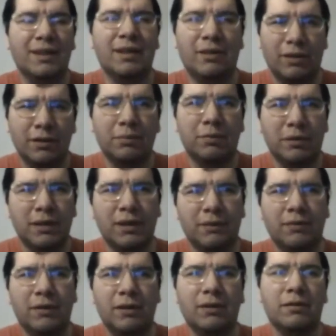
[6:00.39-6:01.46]
yeah, hard to
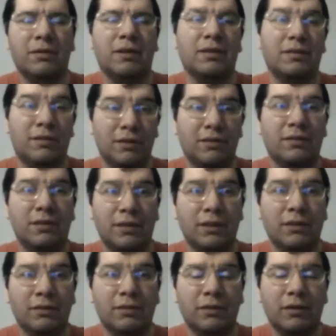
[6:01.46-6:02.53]
believe though that 16
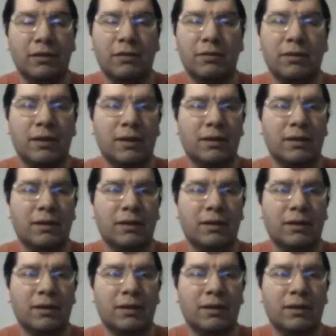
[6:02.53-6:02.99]
years ago,